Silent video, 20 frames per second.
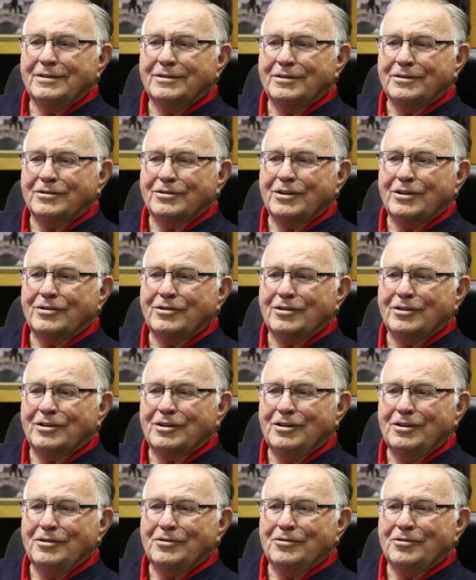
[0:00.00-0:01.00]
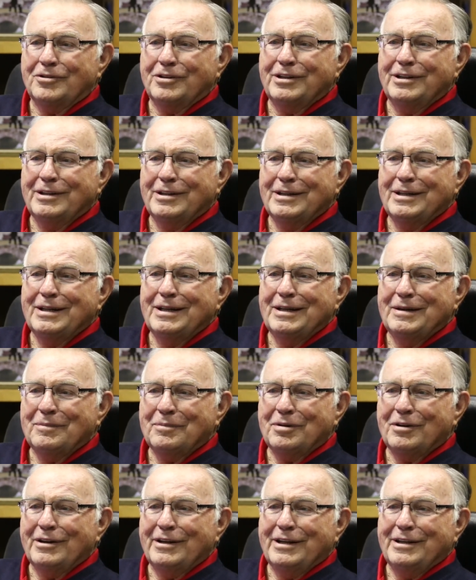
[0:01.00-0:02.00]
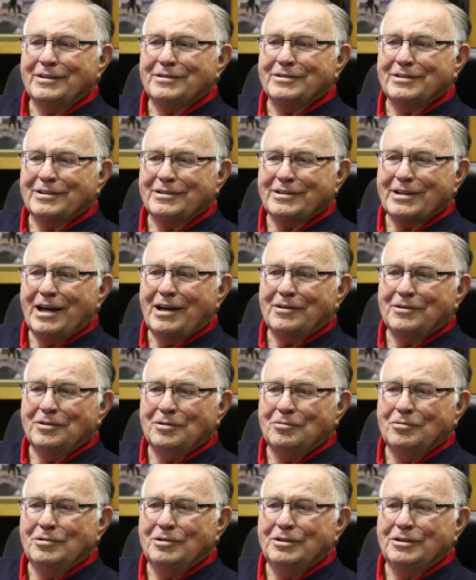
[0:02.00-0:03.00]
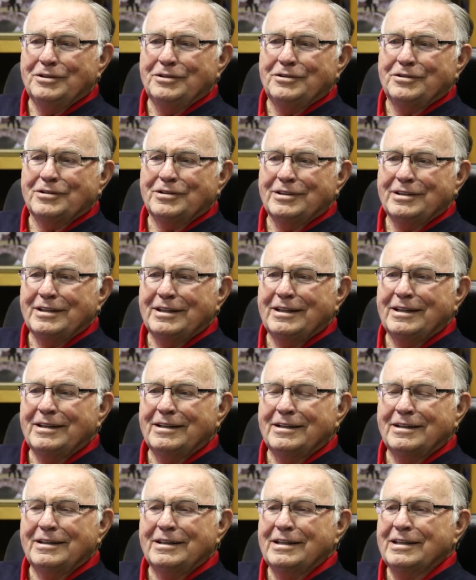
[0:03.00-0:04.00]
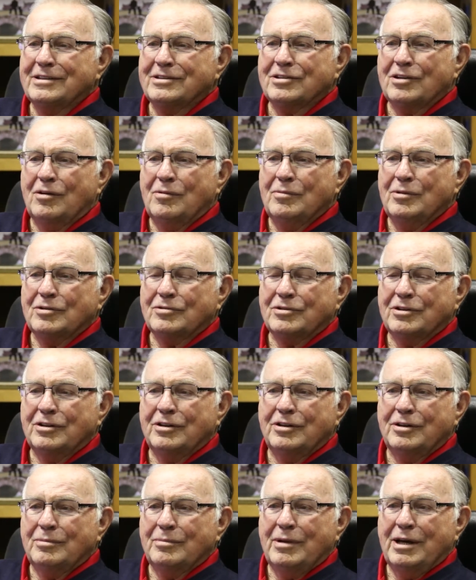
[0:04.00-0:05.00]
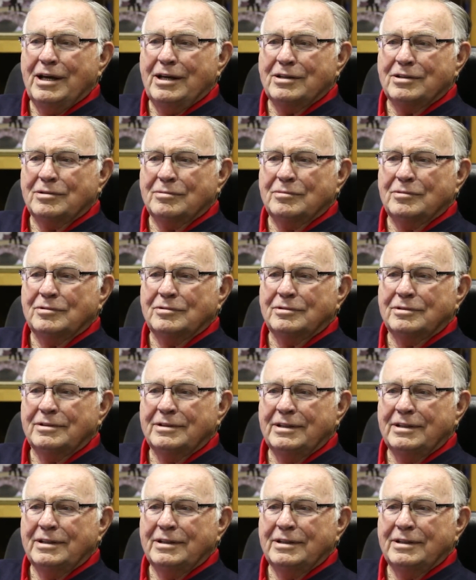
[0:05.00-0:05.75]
to such a country place that's out in the woods? Uh, it's almost unimaginable.